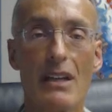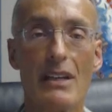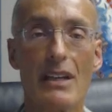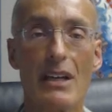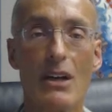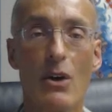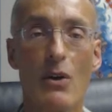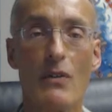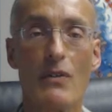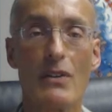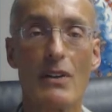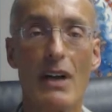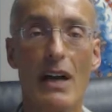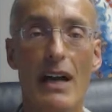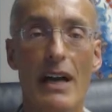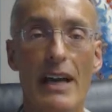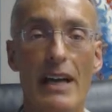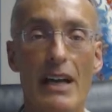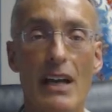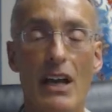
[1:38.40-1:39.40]
the
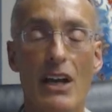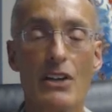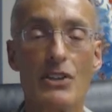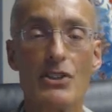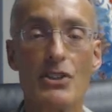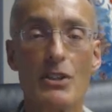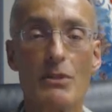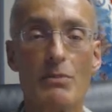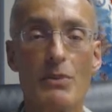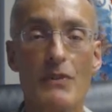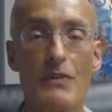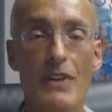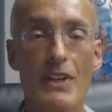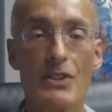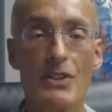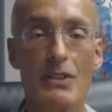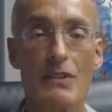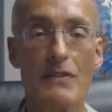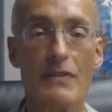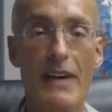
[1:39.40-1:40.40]
overlying
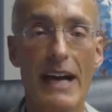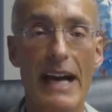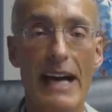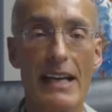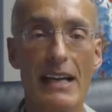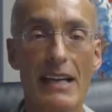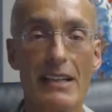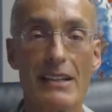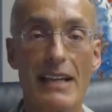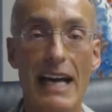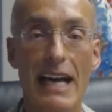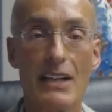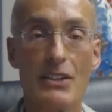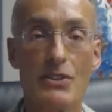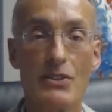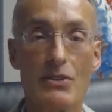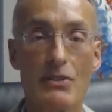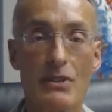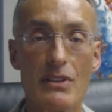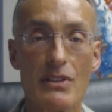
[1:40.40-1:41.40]
superficial fat
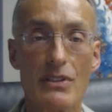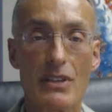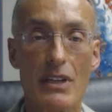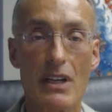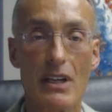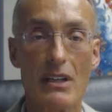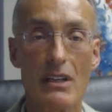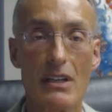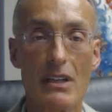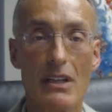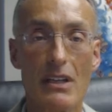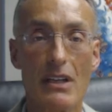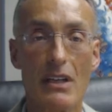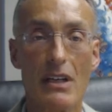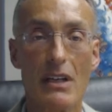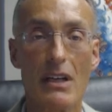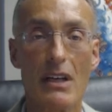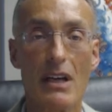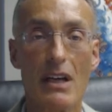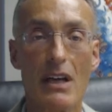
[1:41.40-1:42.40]
attached to the skin
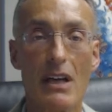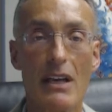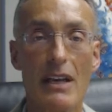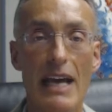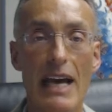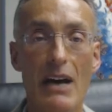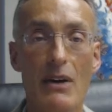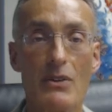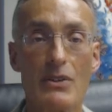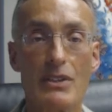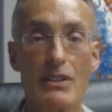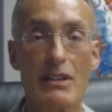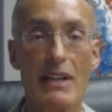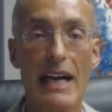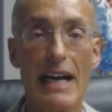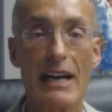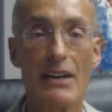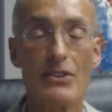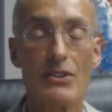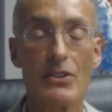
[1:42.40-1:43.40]
now is
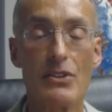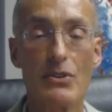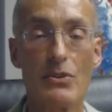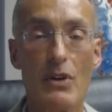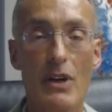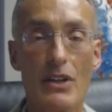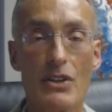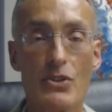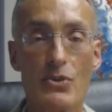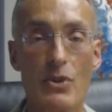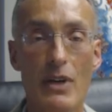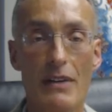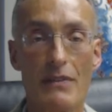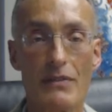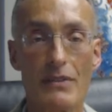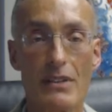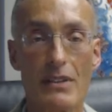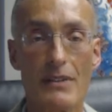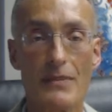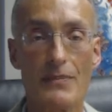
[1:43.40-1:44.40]
allowed to
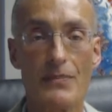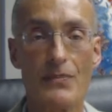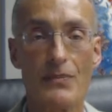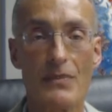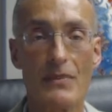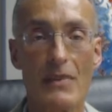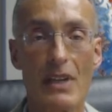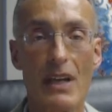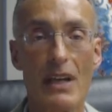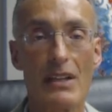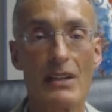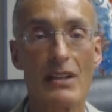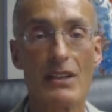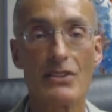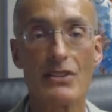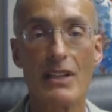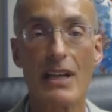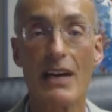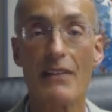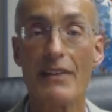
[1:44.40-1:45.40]
drift. It
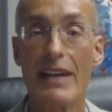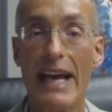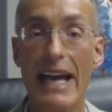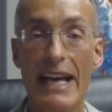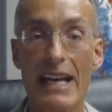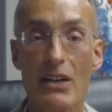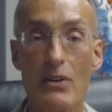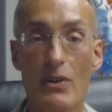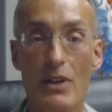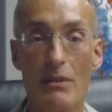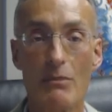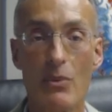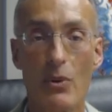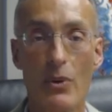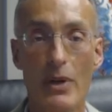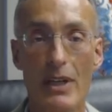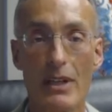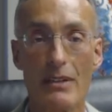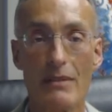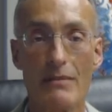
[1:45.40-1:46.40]
doesn't have an anchoring
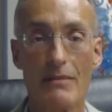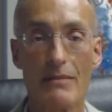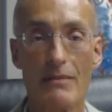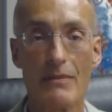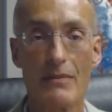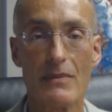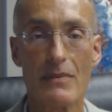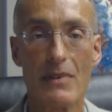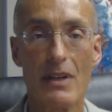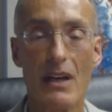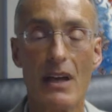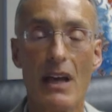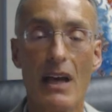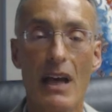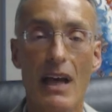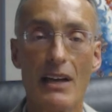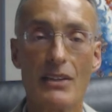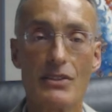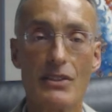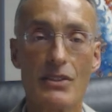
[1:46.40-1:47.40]
point.
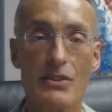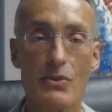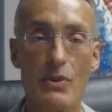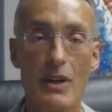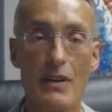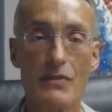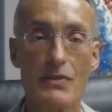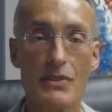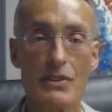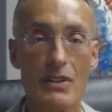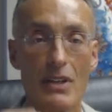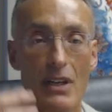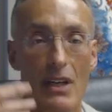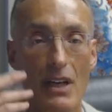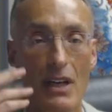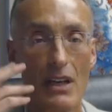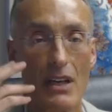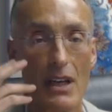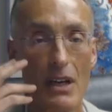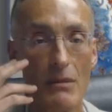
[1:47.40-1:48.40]
As it drifts,
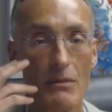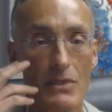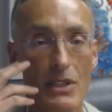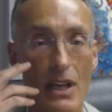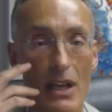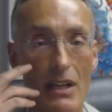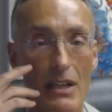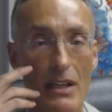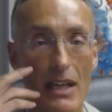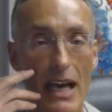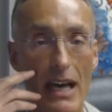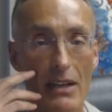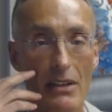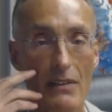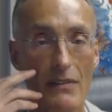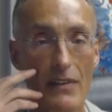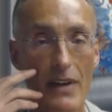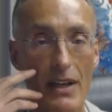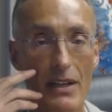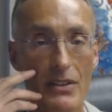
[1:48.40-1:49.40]
it comes down
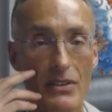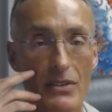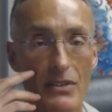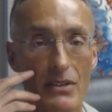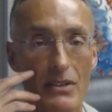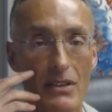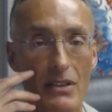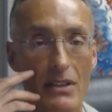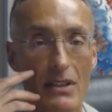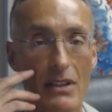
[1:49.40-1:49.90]
the face